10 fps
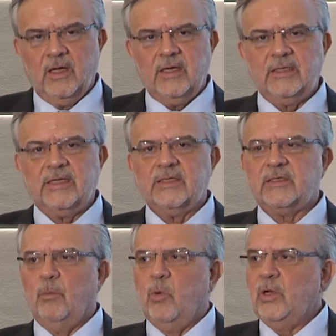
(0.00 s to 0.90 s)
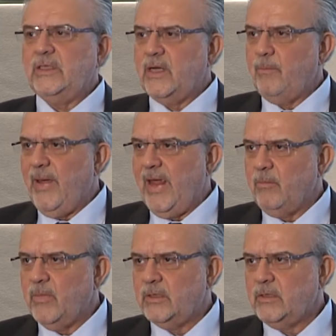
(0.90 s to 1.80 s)
It has a bullet
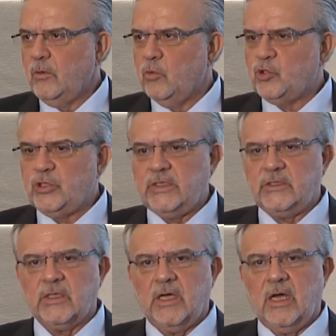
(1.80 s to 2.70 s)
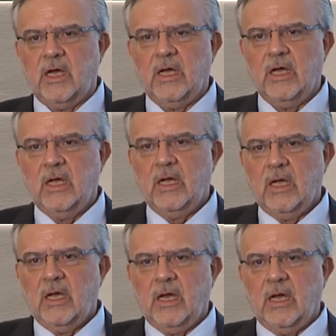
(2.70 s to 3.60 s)
repayment, which is uh,
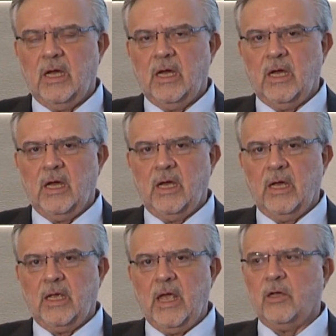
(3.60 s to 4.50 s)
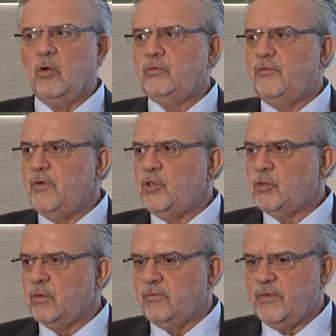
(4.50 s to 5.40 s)
a, a, good
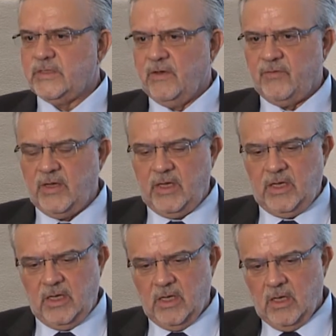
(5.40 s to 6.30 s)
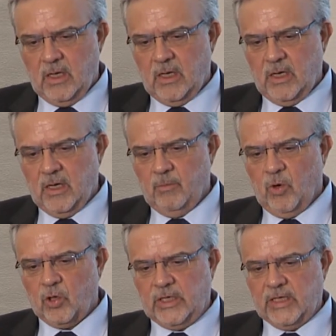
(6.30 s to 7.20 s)
feature vis-a-vis -vis, uh,
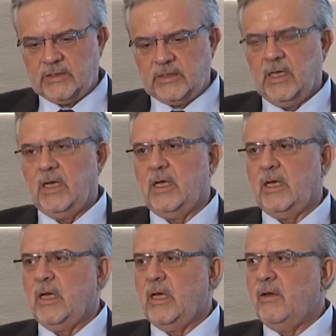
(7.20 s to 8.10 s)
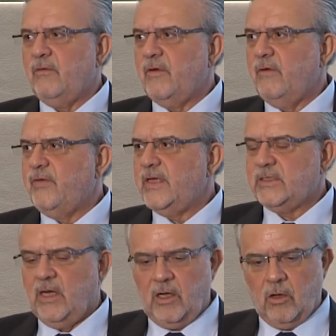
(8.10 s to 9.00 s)
mortgage uh, uh,
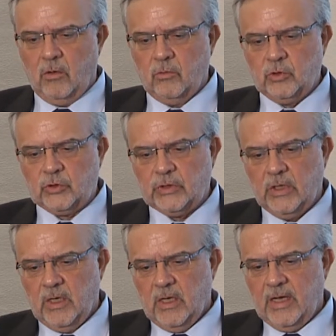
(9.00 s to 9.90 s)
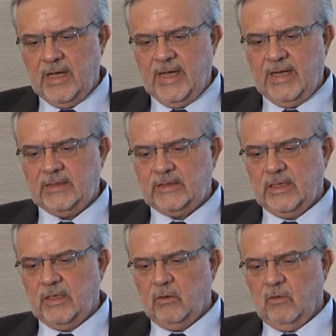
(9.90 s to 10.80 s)
vessel loans and
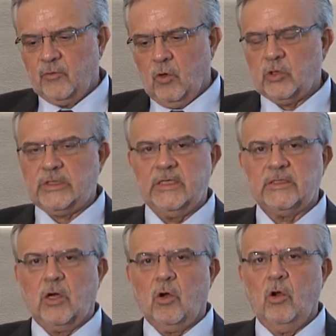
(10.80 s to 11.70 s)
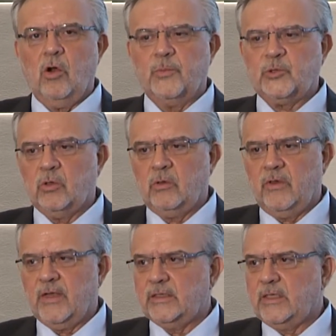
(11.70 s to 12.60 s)
of course has a call option
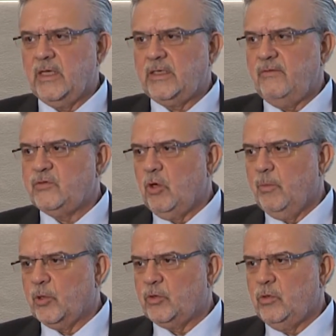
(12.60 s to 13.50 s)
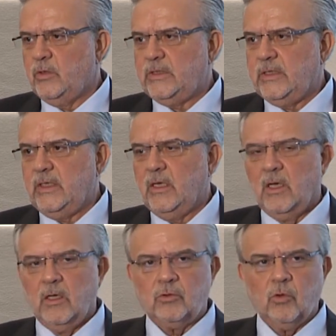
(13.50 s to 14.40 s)
that gives the opportunity
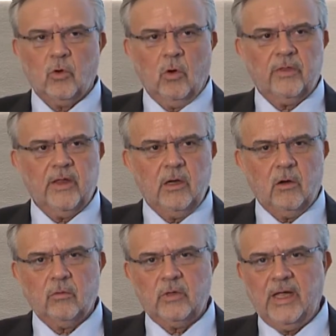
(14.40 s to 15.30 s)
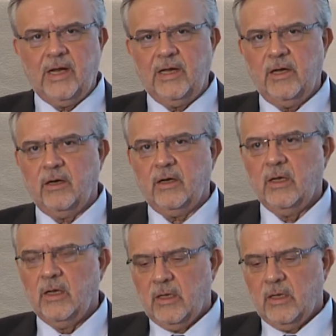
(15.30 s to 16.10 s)
to call the loan earlier.